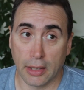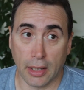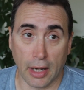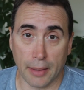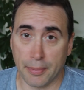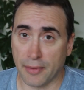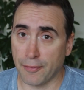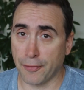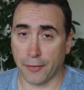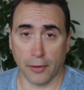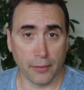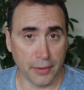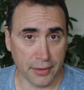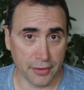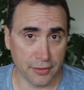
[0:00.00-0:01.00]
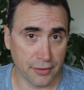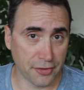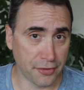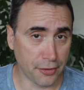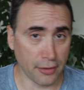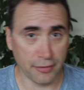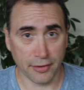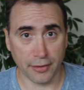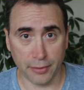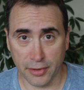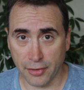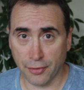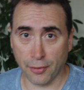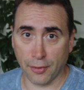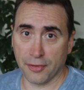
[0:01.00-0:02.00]
I've been throwing server
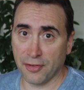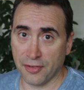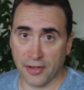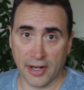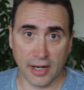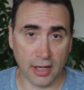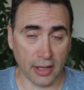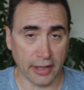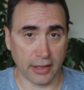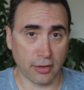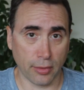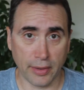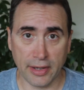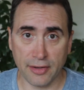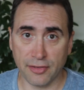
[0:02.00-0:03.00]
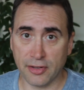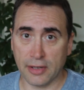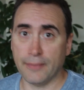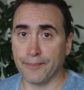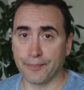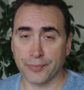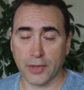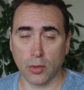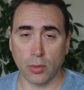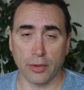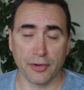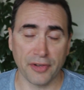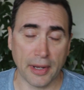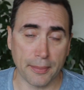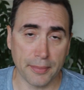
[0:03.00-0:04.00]
resources at it like crazy. What
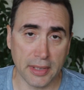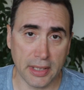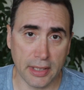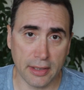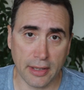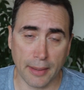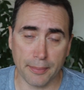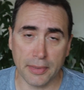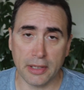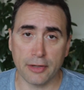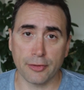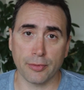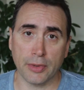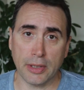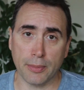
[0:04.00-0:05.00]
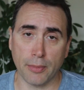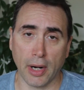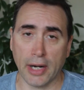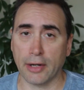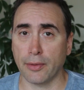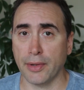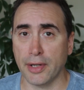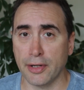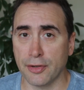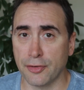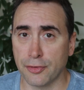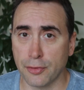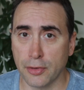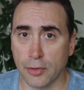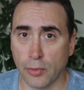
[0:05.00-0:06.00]
does that mean? That means we migrated
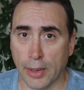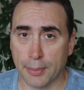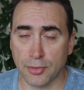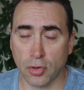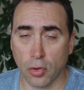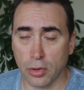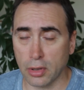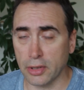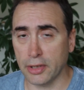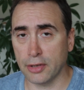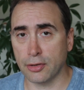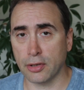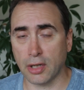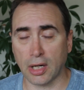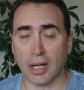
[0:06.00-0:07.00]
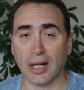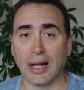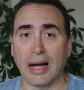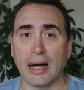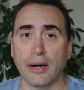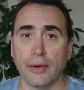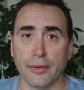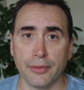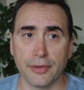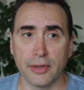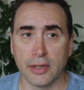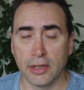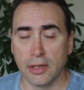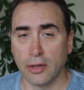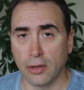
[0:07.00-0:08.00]
Studio Web totally to the cloud
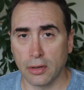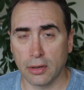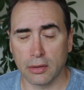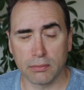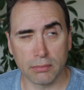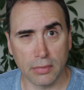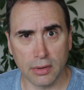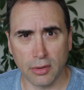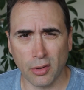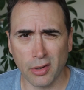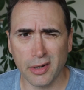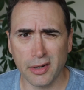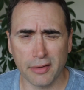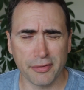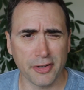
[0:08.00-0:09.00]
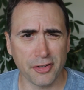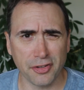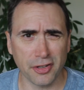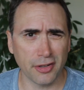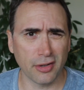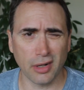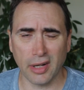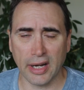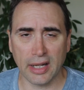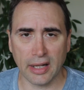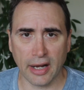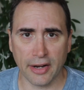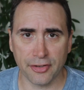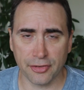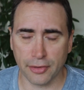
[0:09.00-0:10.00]
earlier this year or late
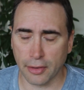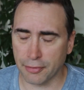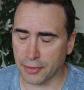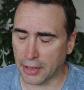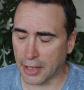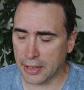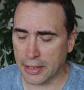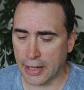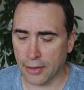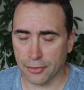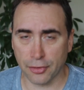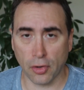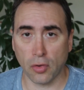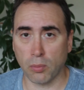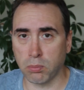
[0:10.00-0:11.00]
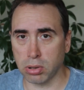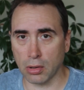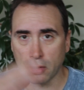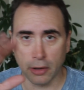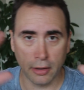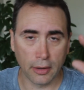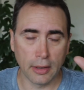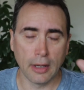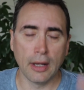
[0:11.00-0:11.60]
last year. I forget now. It's all blur.